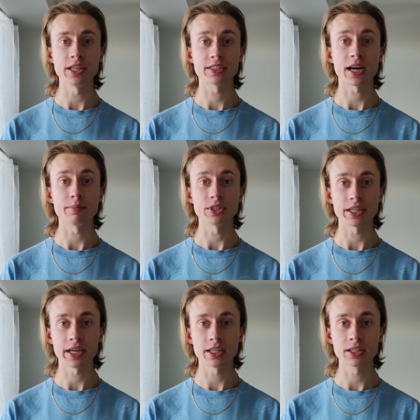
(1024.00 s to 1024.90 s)
A Time to
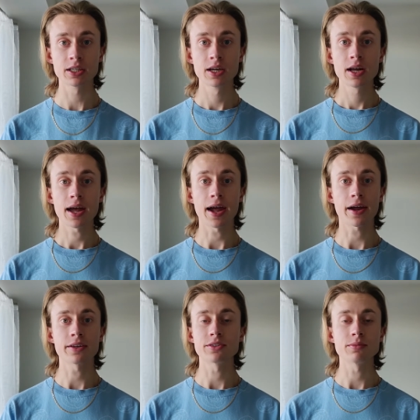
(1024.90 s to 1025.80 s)
Kill.
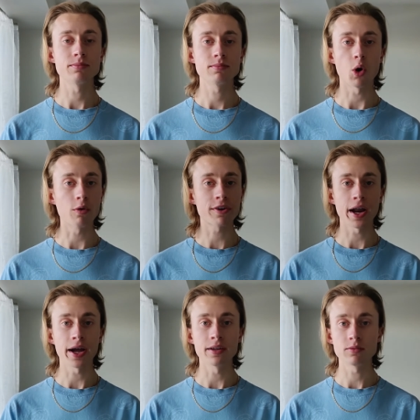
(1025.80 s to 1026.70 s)
And
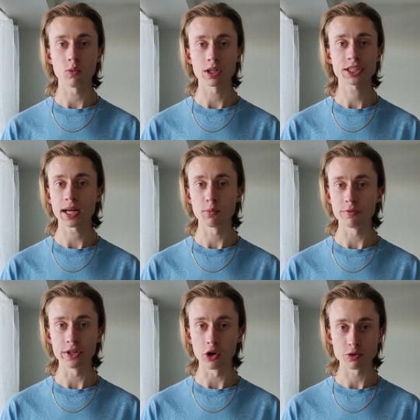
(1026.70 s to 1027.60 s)
overnight, once that
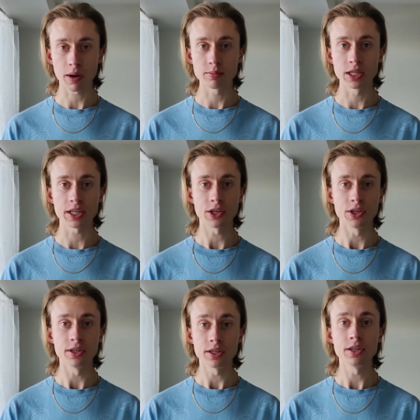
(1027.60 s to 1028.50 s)
movie goes public,
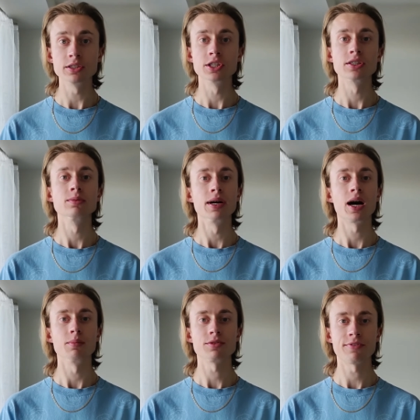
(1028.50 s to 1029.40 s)
he literally
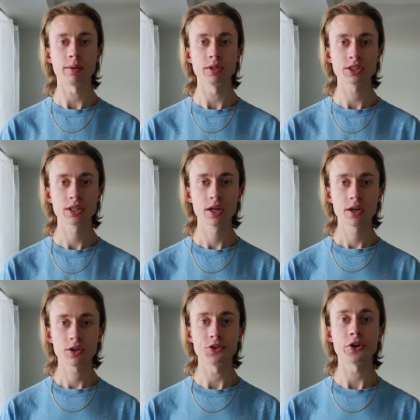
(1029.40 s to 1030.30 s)
becomes famous.
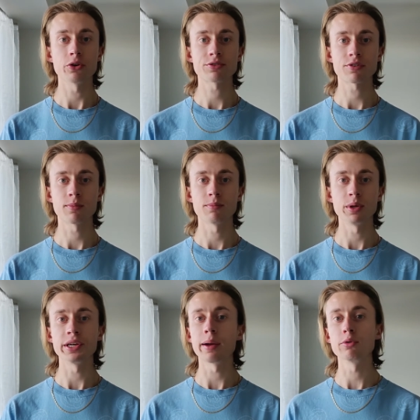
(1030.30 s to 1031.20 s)
He goes from
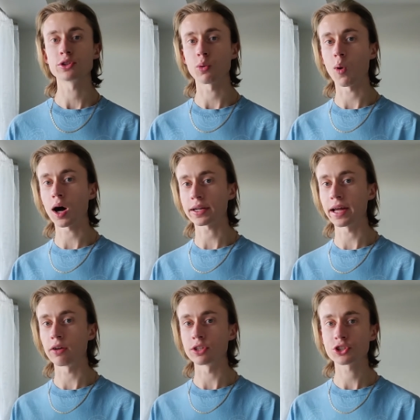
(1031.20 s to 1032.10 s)
being able to walk
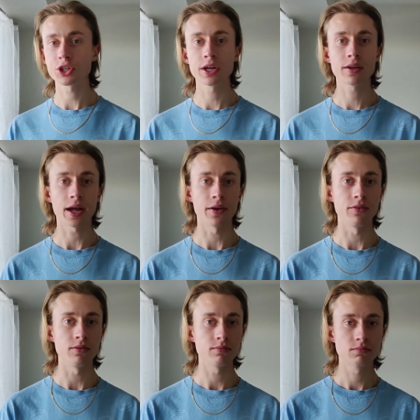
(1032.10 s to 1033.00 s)
down the street
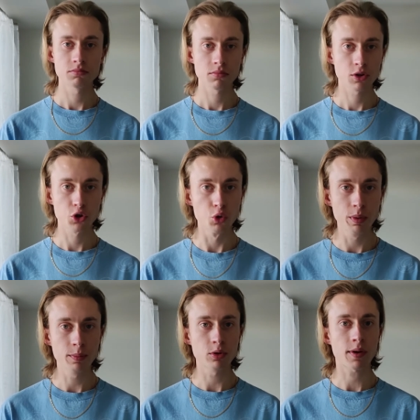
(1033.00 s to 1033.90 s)
and 2
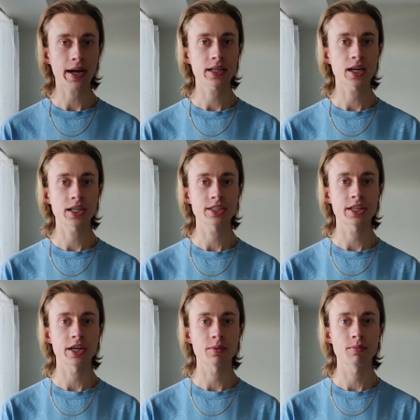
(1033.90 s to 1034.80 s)
people recognizing
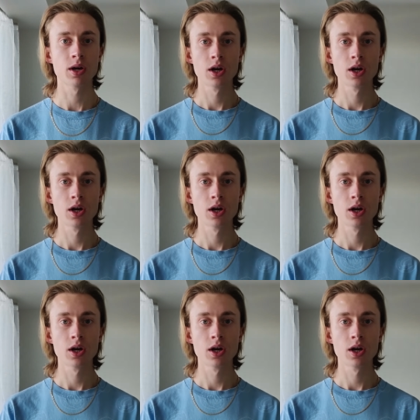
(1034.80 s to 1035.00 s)
him